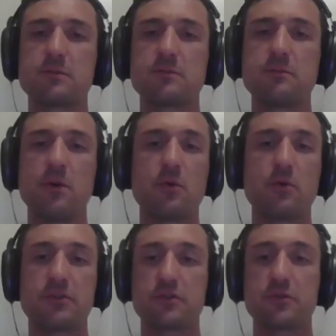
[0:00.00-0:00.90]
small
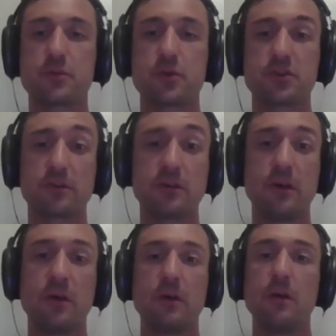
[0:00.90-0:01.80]
research project
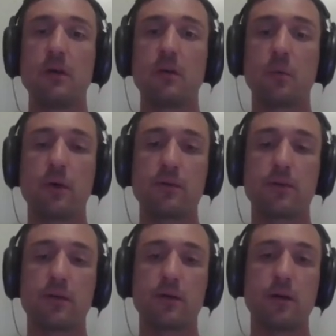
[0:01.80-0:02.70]

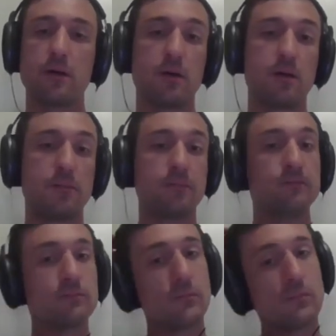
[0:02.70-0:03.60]
with
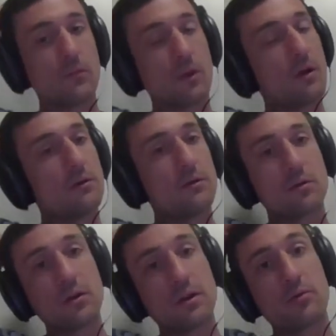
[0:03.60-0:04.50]
a
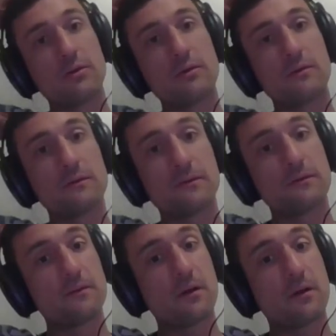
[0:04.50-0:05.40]
new collaborative
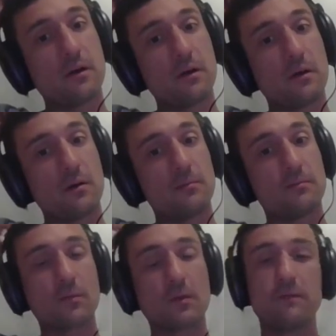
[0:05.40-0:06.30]

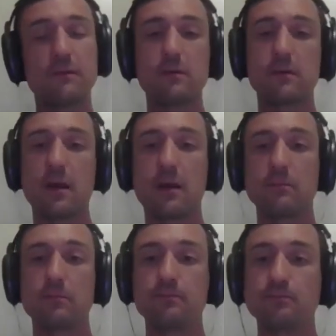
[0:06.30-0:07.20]
video
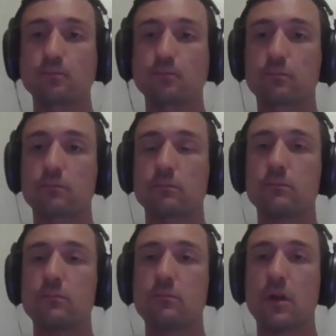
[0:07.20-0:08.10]
game
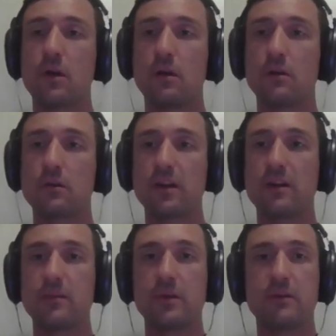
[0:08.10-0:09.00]
that we
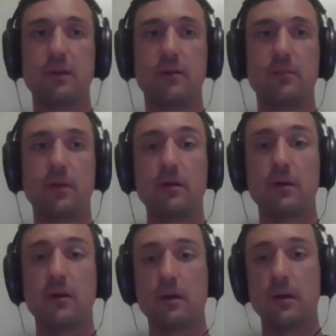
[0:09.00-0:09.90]
have been developing.
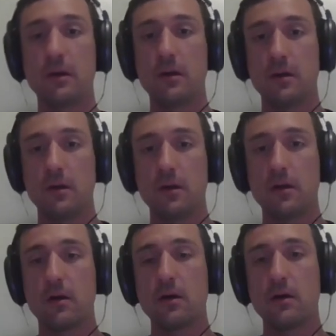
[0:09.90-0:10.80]

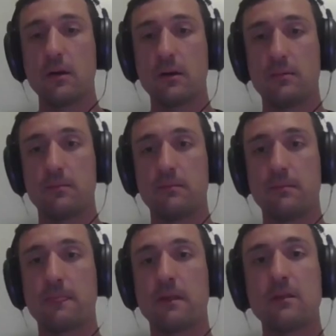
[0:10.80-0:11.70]

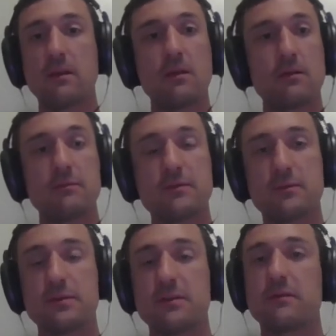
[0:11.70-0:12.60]
And here I'm
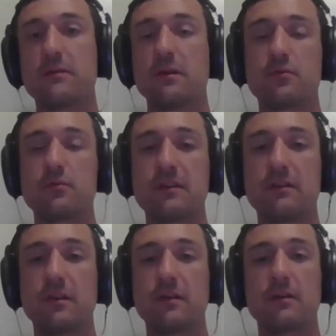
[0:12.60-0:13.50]
specifically
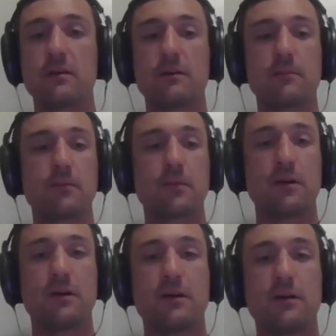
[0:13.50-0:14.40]
presenting
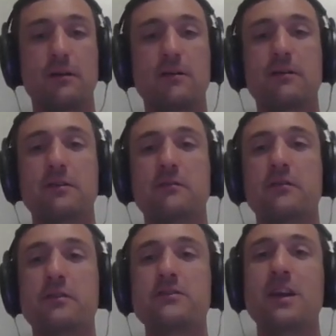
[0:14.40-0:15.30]
the
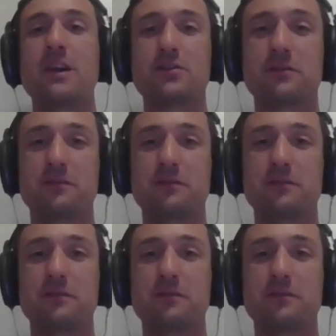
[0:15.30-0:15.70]
first stage